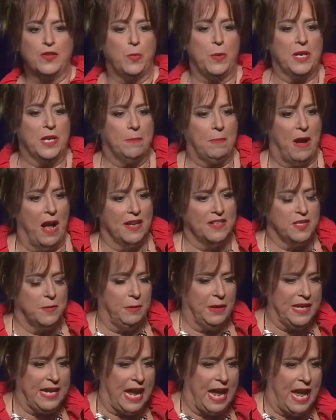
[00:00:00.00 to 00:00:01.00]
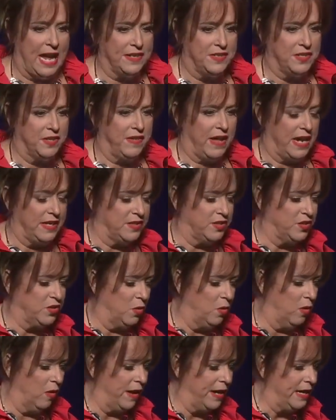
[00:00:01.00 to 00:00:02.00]
layers we could possibly add to that
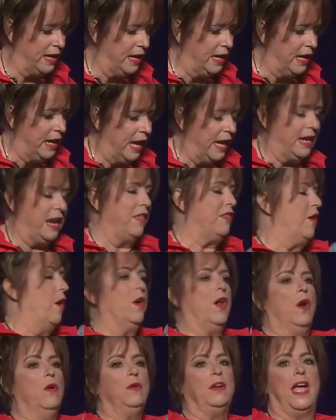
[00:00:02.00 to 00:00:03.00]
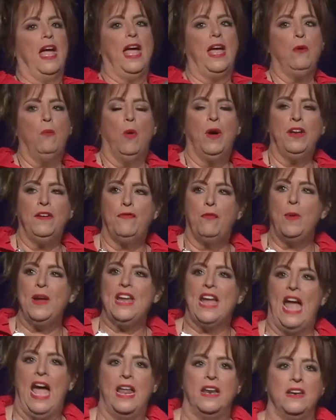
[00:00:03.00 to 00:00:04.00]
story? And I thought, okay, what
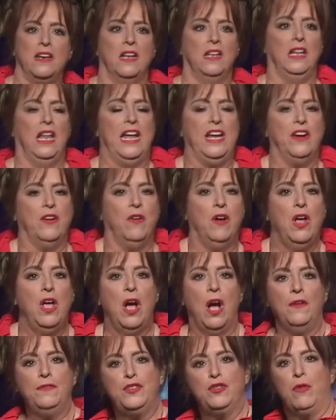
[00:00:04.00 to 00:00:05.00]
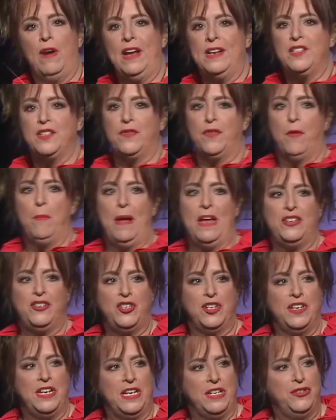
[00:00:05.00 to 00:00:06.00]
if we added a layer of
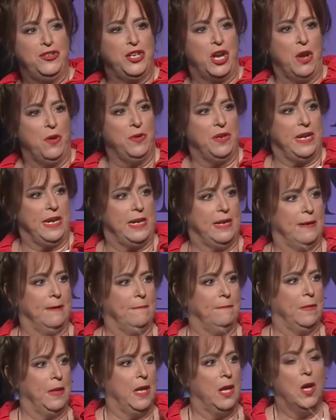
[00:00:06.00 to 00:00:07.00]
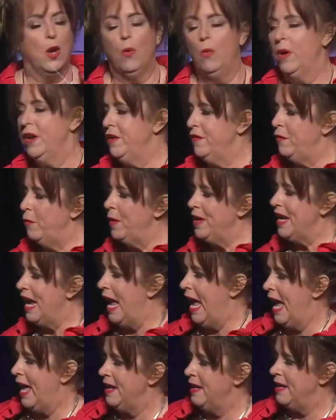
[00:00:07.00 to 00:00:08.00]
transformation in Jody? What if
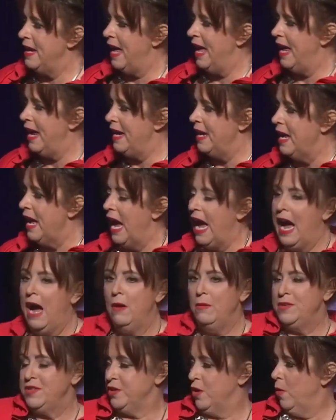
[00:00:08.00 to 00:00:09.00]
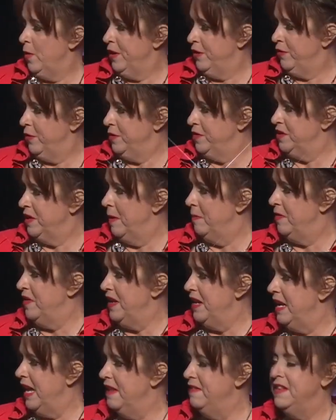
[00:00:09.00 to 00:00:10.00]
we added a, I was going through
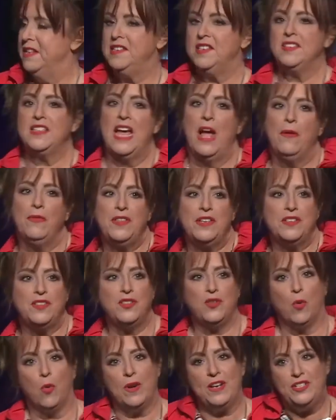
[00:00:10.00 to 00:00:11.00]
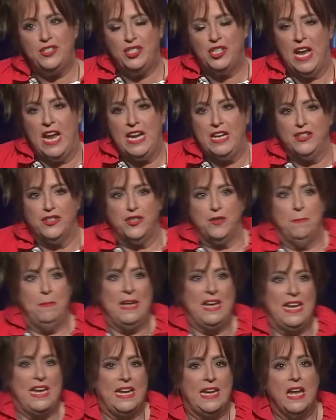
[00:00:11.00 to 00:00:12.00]
something, and this is how this story
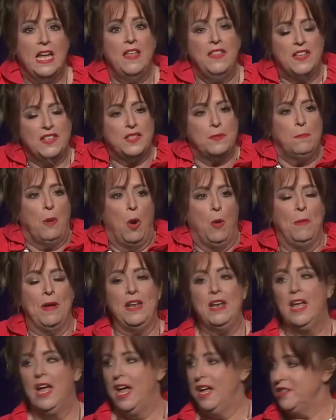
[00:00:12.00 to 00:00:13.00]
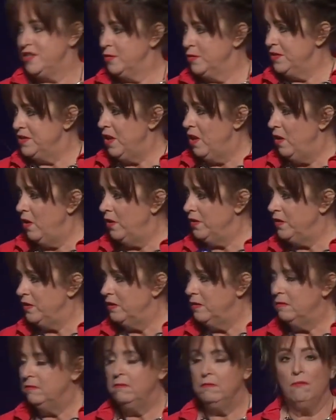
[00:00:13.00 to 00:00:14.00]
changed me, this moment, as a
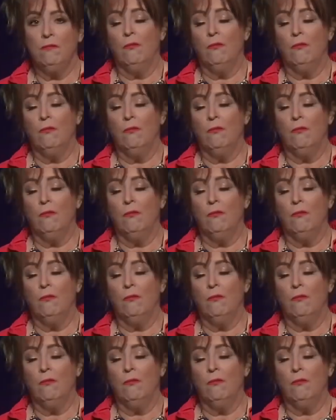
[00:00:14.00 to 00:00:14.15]
result?